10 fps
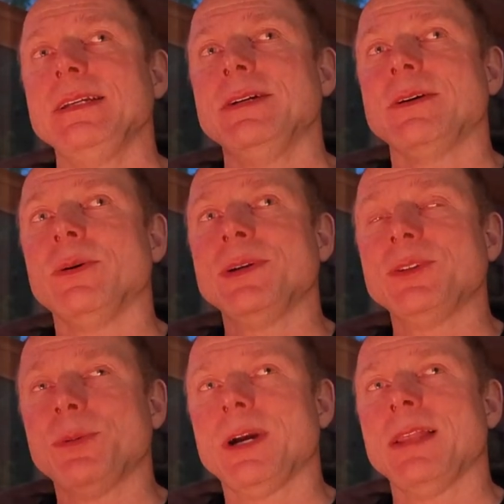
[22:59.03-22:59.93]
You're going
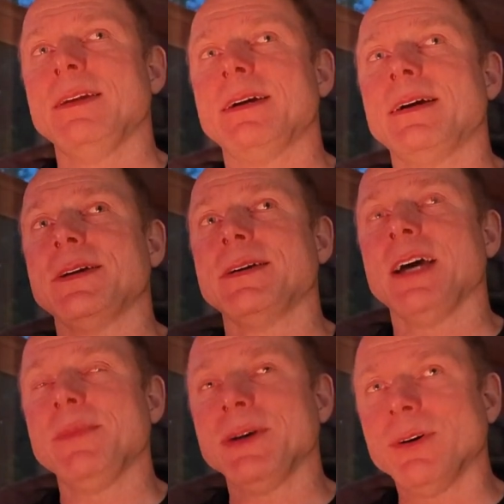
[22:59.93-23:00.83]
to work in the dark. You're
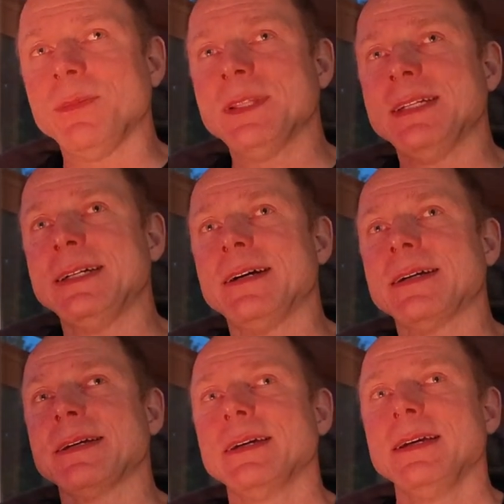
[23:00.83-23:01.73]
coming home in the
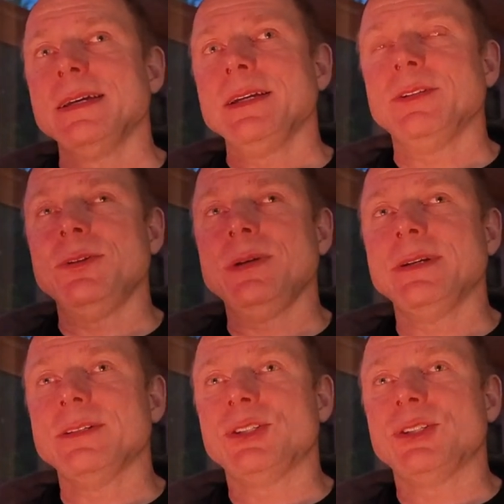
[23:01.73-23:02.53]
dark. You're doing your